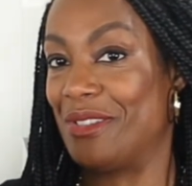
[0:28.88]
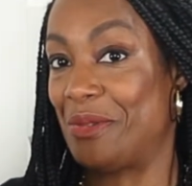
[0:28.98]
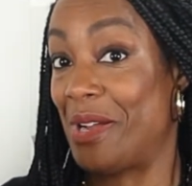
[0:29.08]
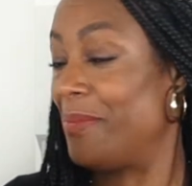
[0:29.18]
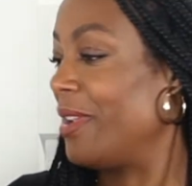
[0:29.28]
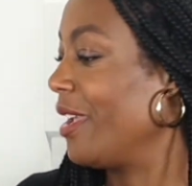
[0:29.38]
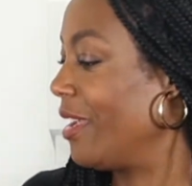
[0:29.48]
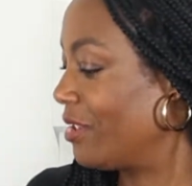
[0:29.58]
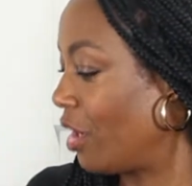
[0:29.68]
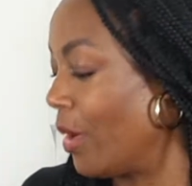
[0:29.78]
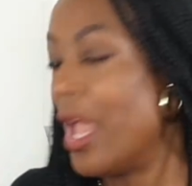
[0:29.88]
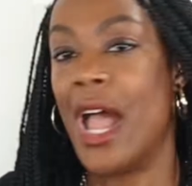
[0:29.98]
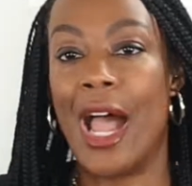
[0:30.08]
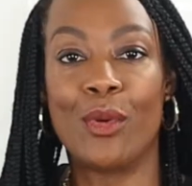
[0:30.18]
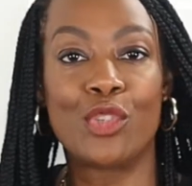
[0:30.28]
Quite a bit here, so
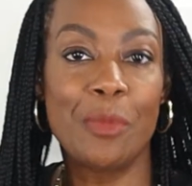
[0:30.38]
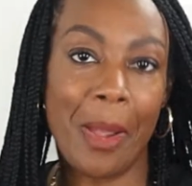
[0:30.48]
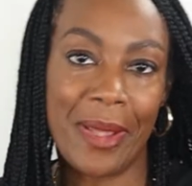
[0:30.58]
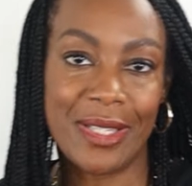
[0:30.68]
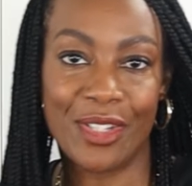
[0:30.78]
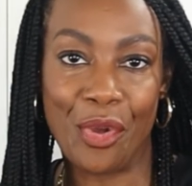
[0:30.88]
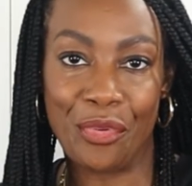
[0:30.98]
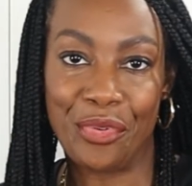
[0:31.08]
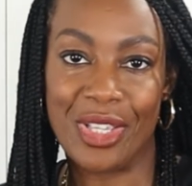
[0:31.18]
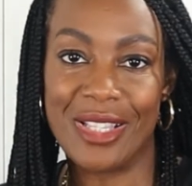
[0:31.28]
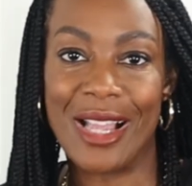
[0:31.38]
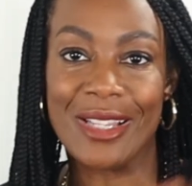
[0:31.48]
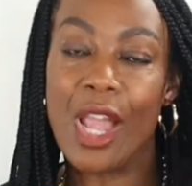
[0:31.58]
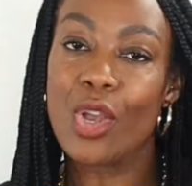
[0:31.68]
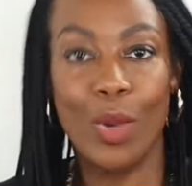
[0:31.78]
I'll do my best to go through these
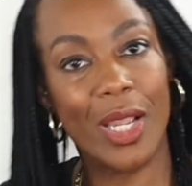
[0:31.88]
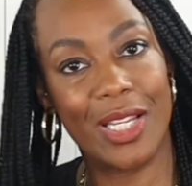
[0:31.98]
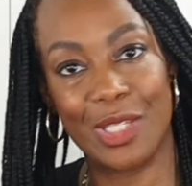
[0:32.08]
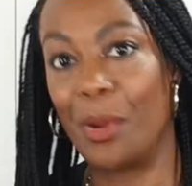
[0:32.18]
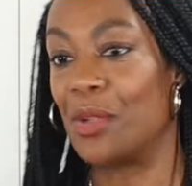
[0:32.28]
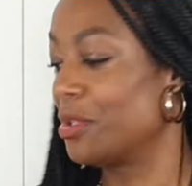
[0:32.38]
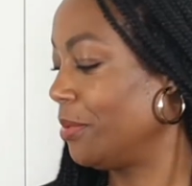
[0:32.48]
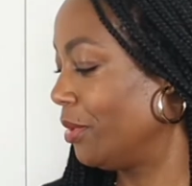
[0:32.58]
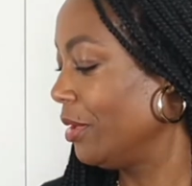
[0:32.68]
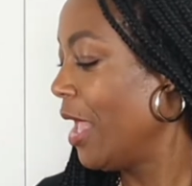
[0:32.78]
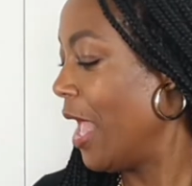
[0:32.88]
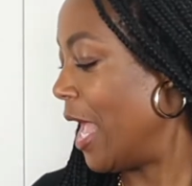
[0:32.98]
as quickly as possible.